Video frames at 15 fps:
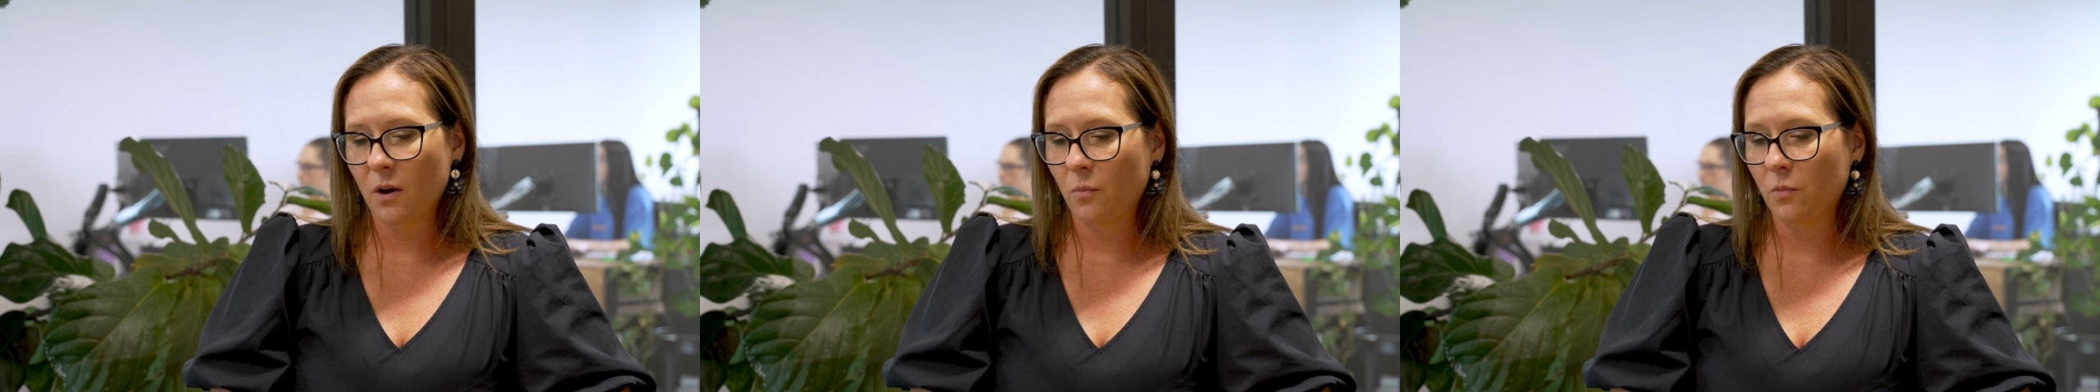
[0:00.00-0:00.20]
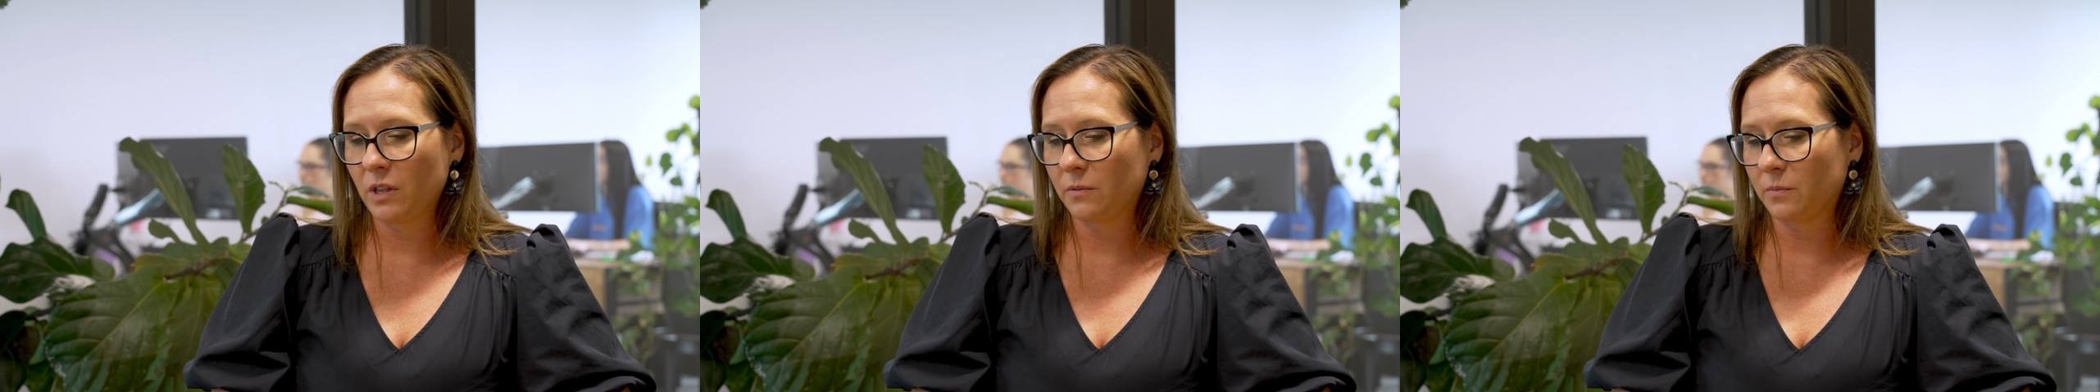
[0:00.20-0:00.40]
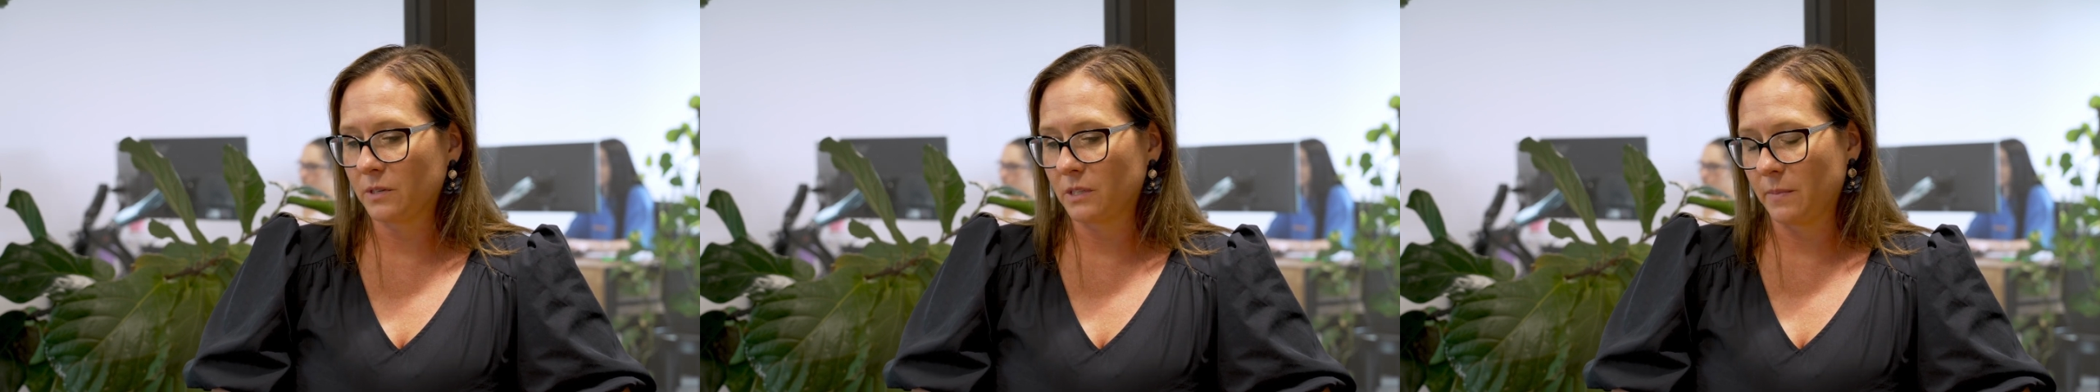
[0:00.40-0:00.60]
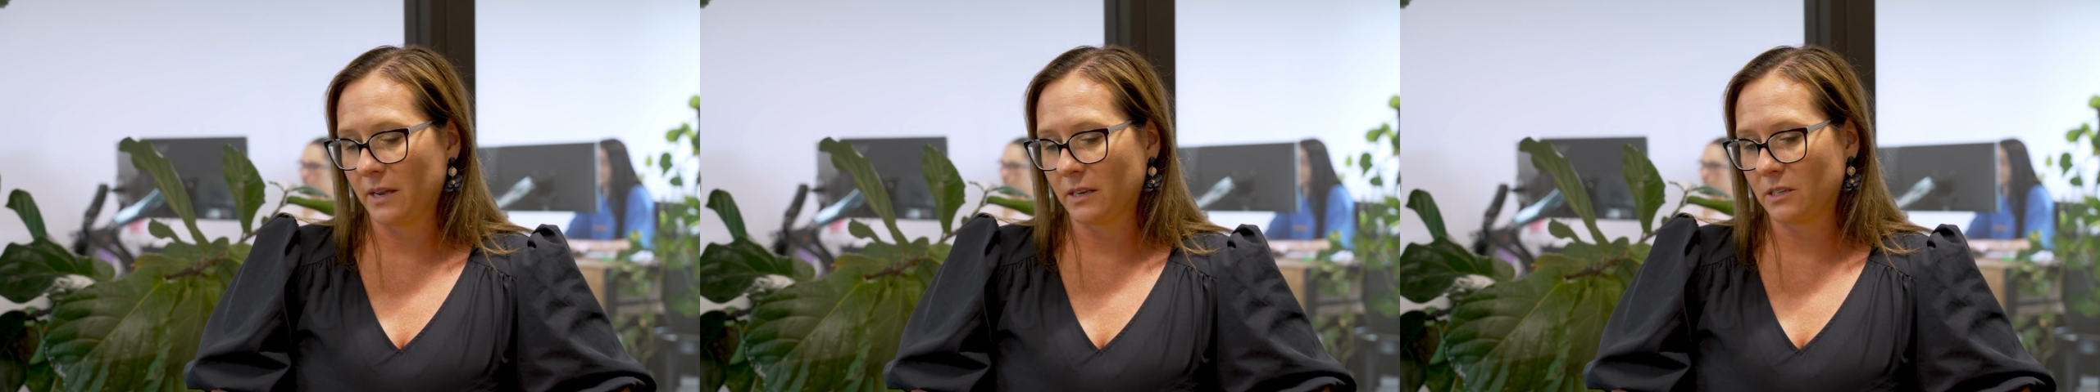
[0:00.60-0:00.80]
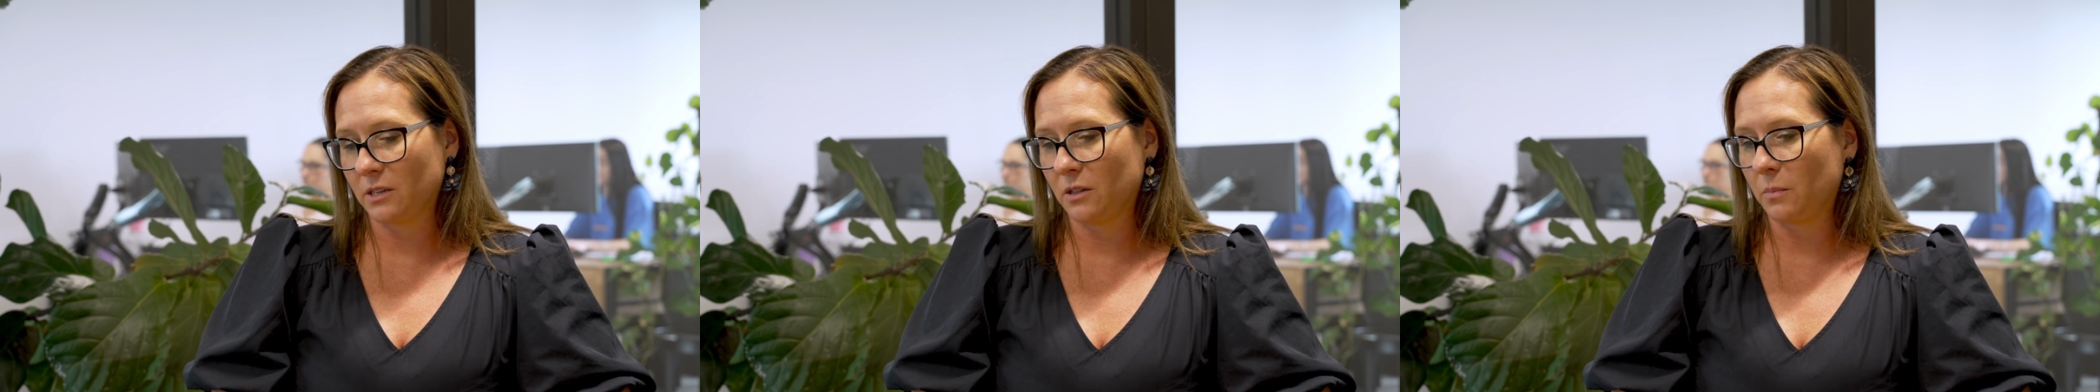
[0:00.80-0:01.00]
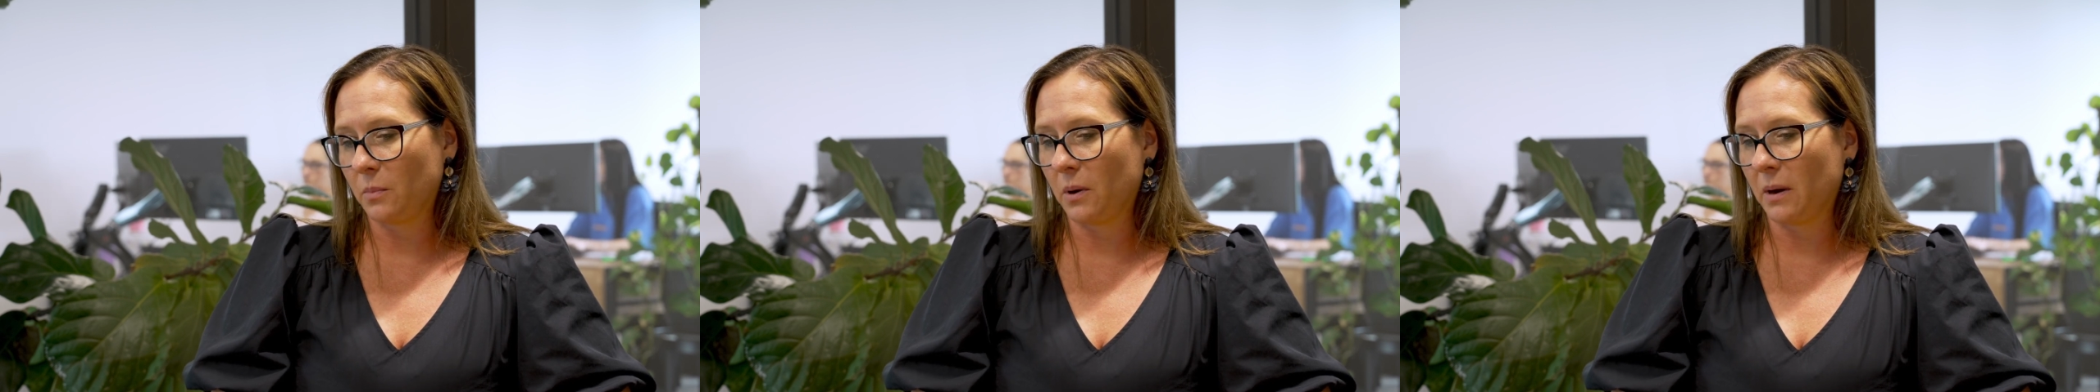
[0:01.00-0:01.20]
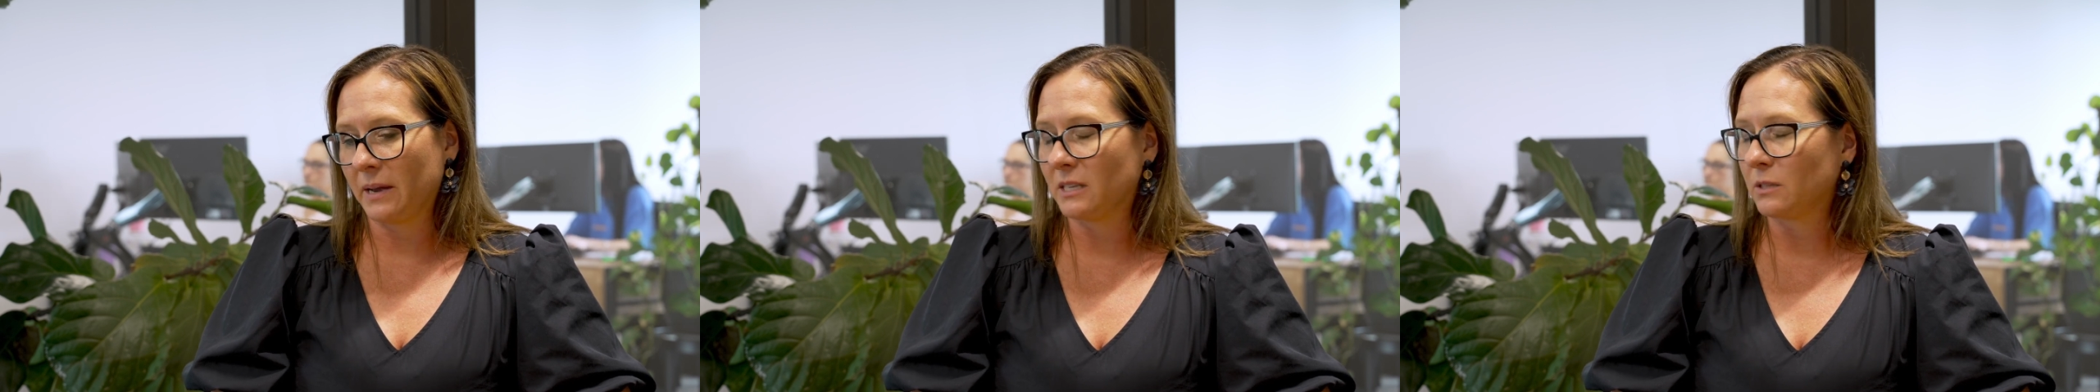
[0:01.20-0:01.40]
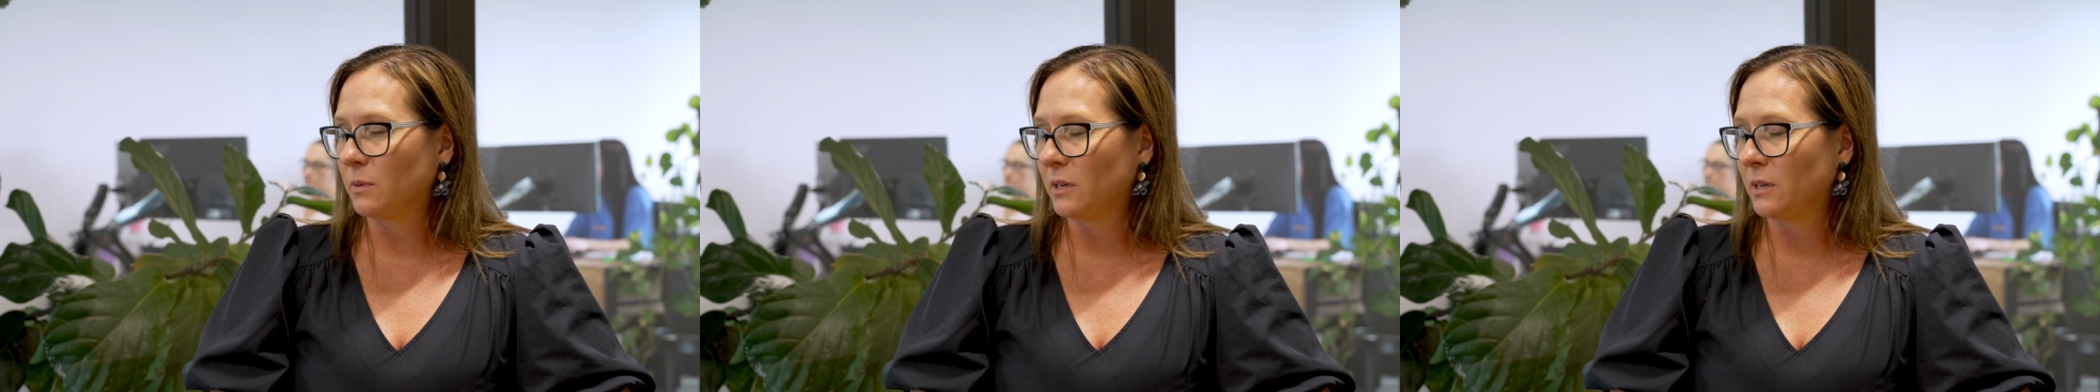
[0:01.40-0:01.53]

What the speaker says: With respect to the buyers,